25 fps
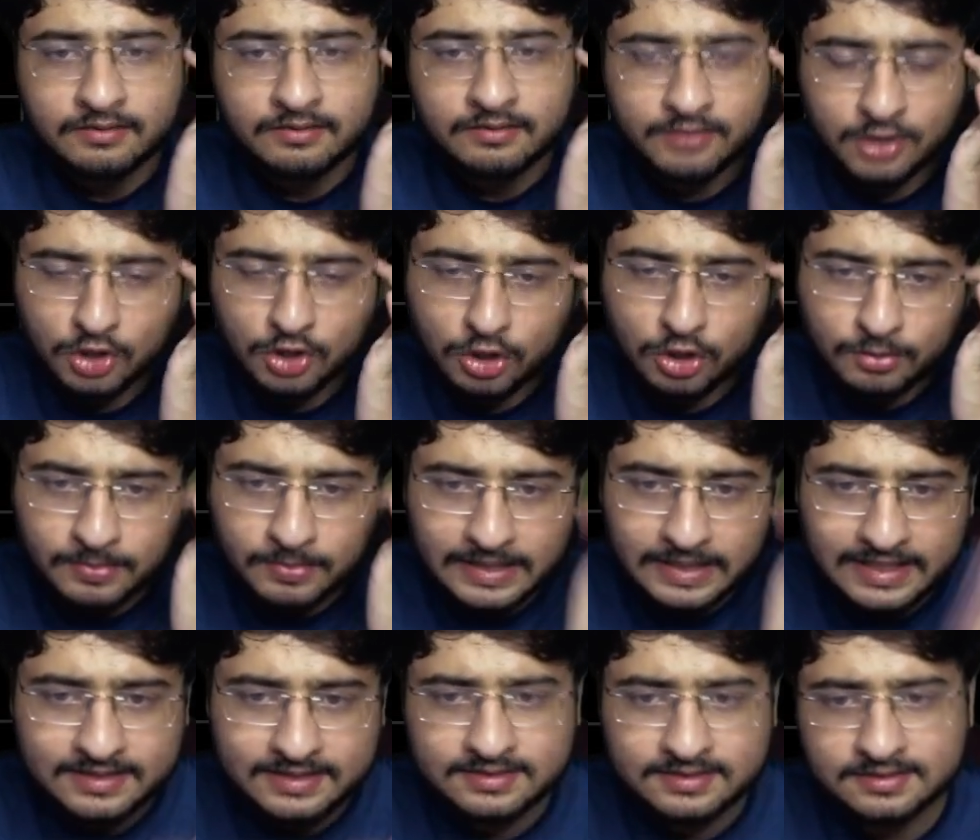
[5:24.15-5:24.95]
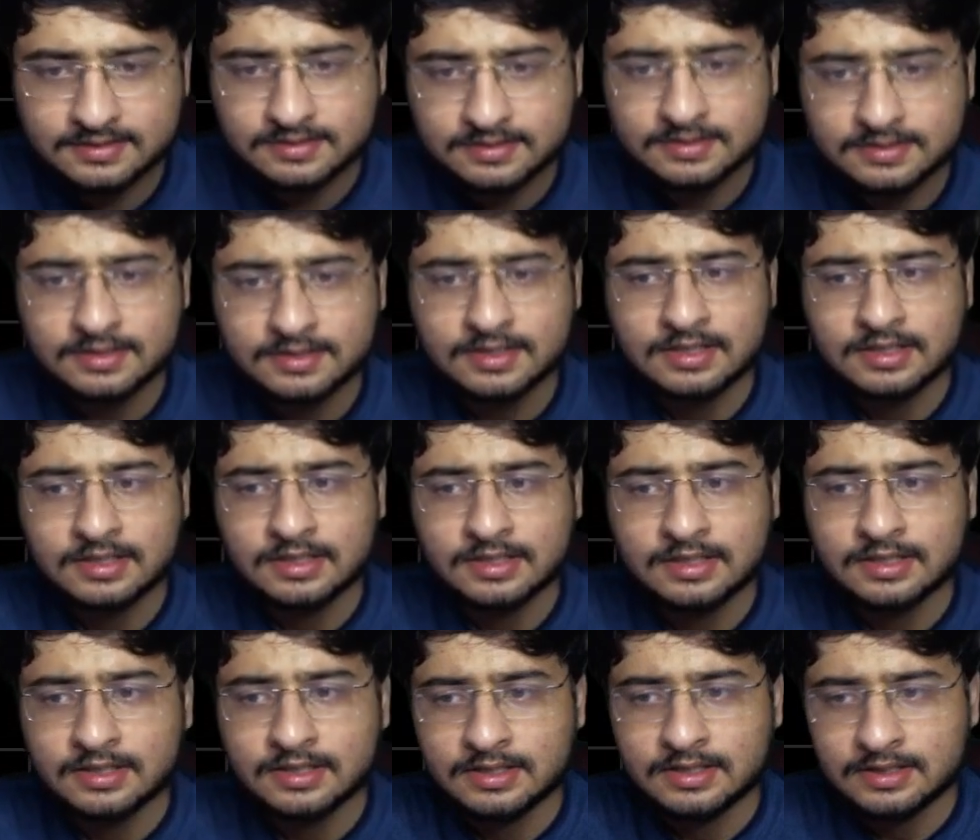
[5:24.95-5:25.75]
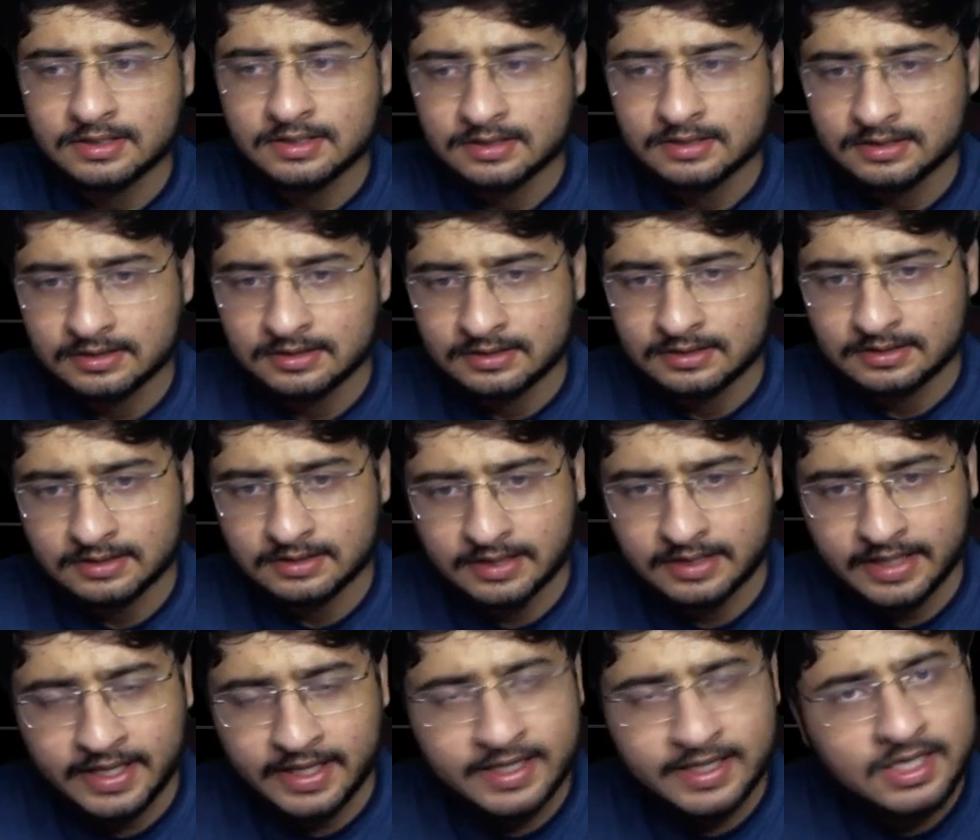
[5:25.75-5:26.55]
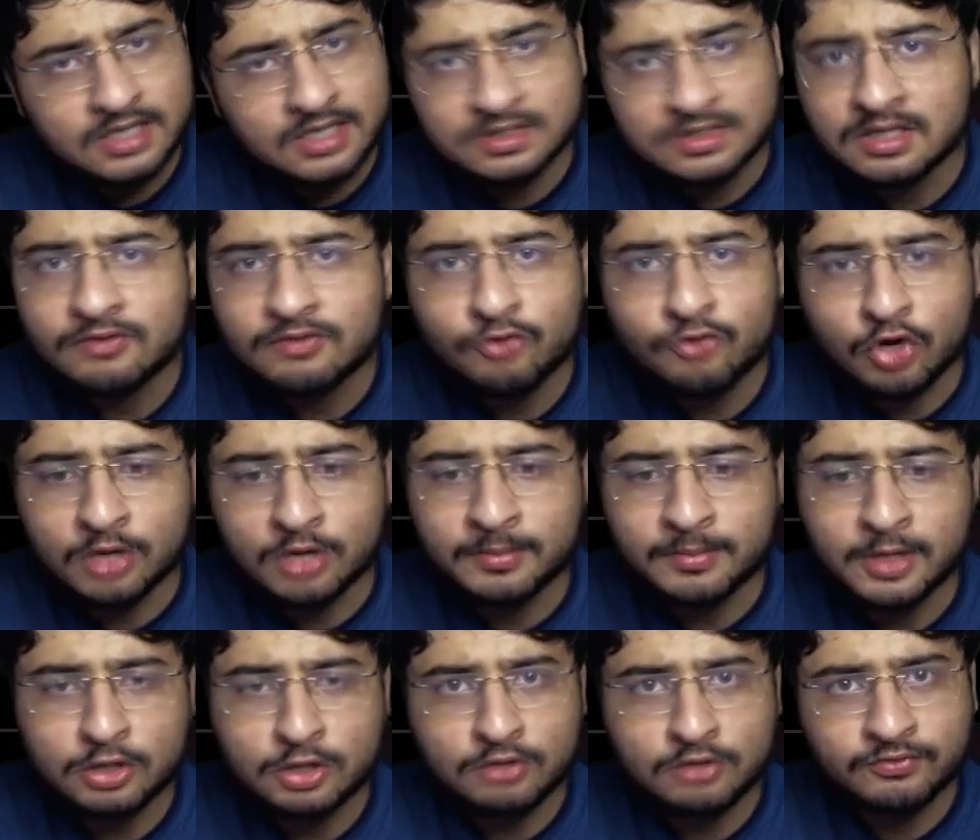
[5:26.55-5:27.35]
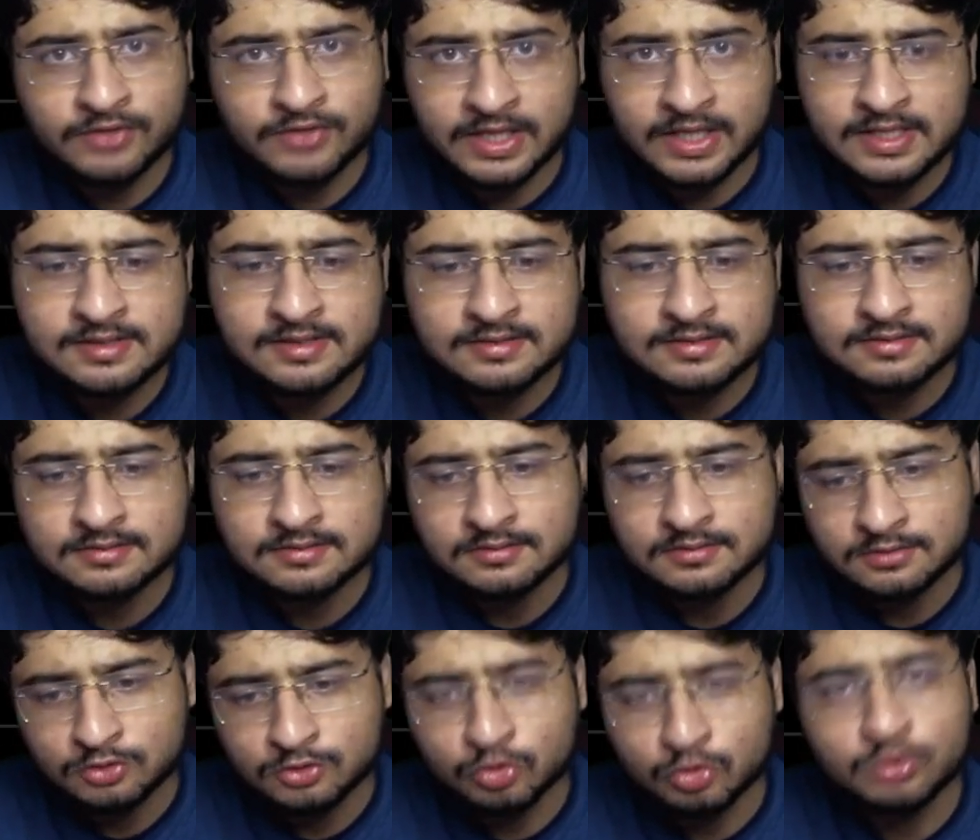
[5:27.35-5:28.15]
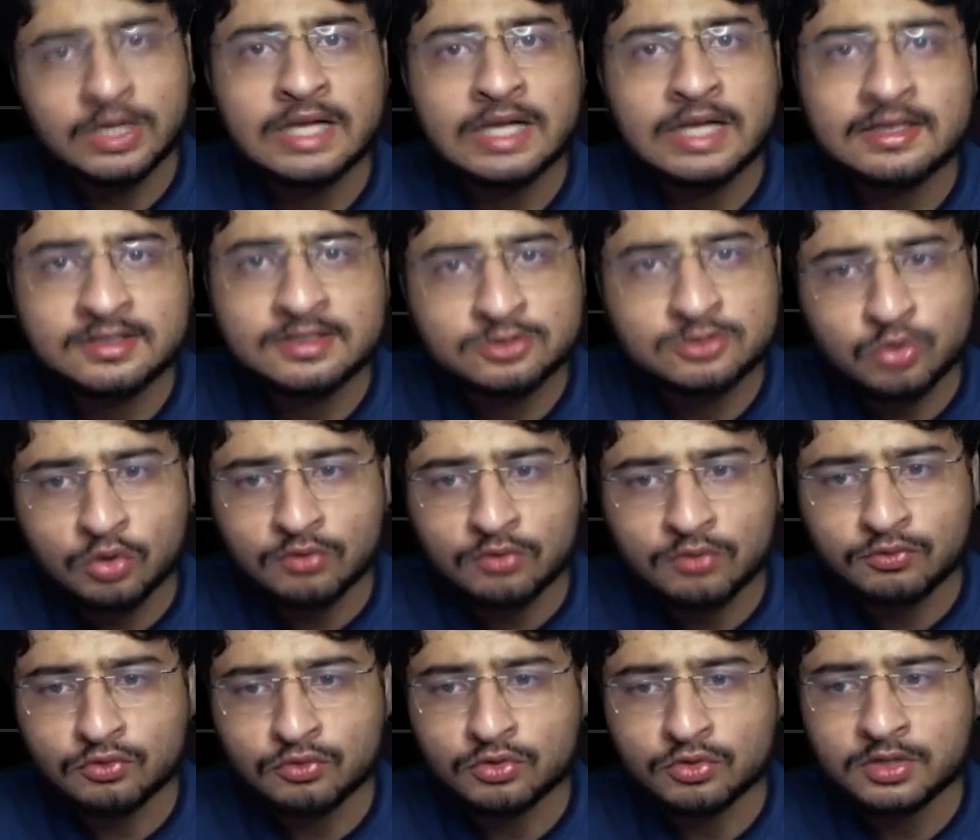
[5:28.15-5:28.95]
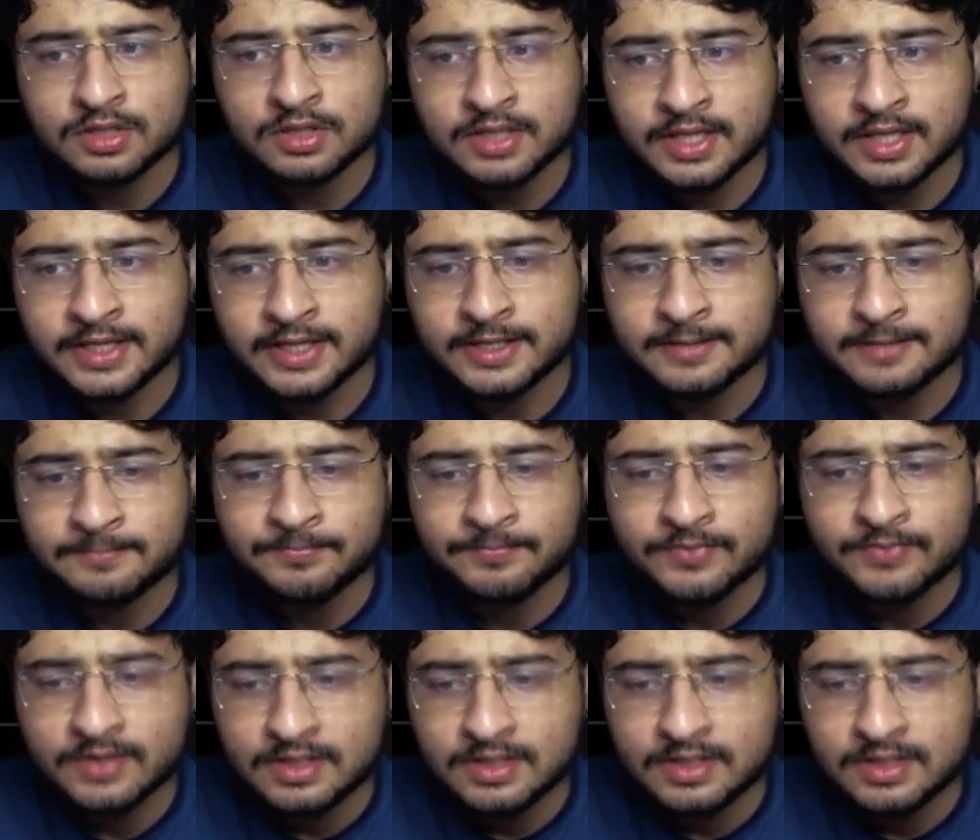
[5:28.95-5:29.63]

We cannot place any other format of tiles to tile this whole floor, right?